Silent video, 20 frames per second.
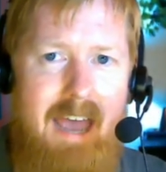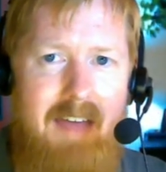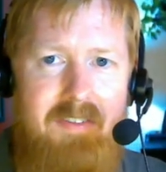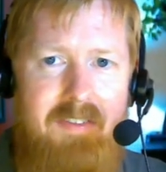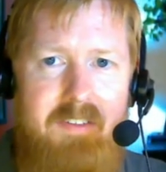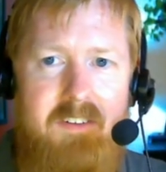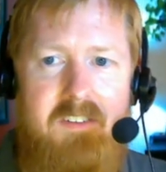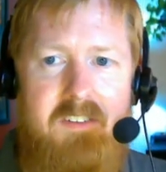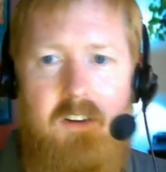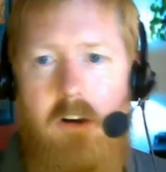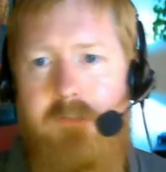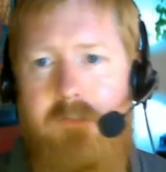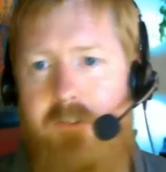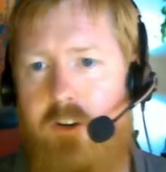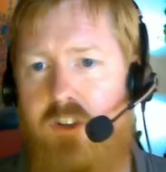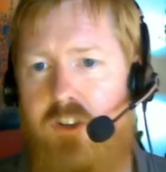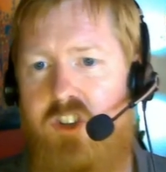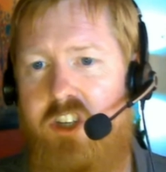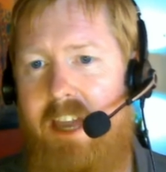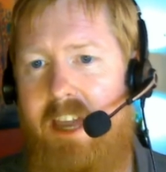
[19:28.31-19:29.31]
This is our first
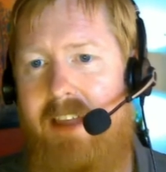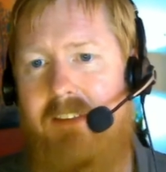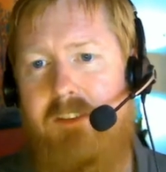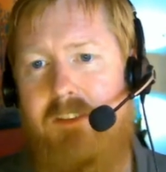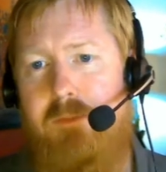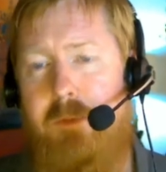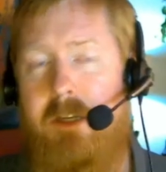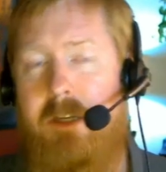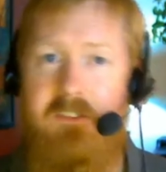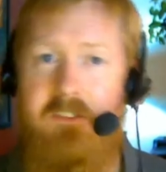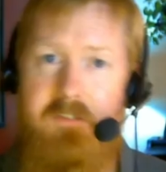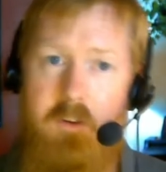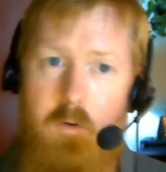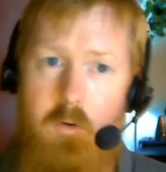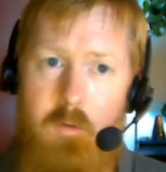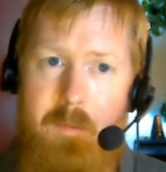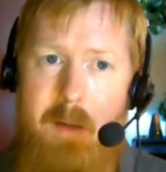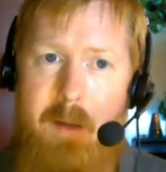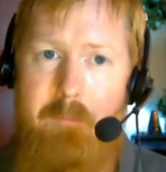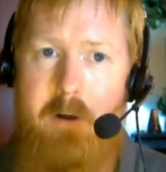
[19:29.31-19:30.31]
chance because if you
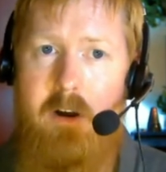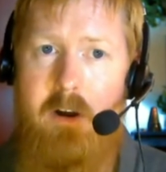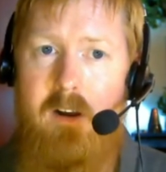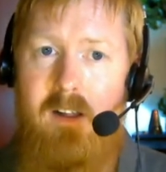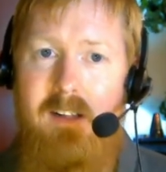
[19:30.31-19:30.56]
remember,